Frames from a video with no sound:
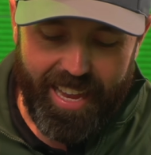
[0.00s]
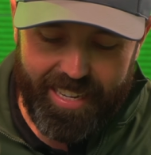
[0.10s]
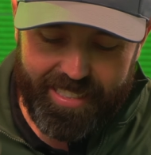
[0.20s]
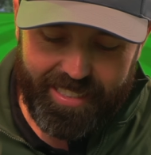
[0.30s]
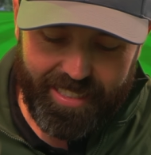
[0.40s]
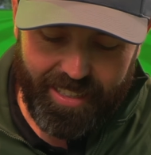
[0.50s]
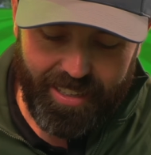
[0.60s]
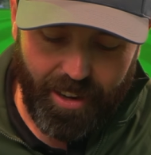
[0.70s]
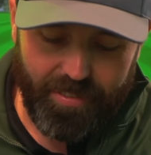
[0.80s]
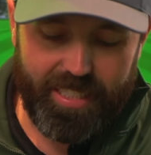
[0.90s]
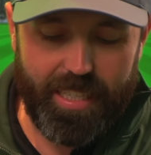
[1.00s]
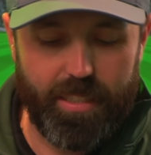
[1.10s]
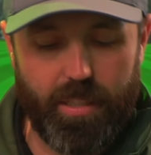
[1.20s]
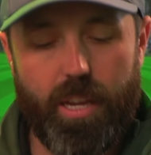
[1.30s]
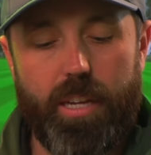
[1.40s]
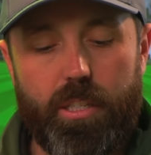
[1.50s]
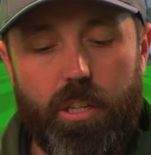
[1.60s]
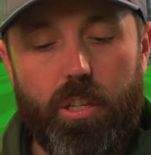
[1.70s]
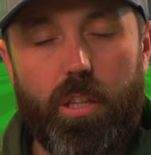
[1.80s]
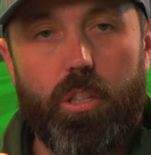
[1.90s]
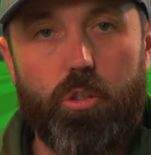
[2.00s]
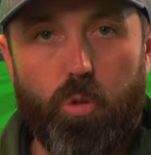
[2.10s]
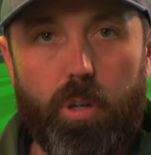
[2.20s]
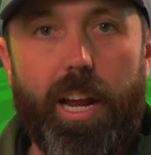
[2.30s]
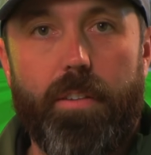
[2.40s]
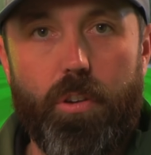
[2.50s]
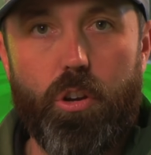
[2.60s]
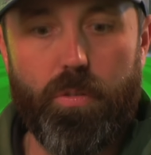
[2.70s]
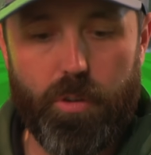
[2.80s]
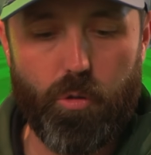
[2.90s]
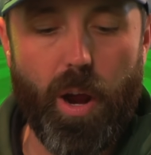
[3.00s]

is obviously it's a shrunk down version of a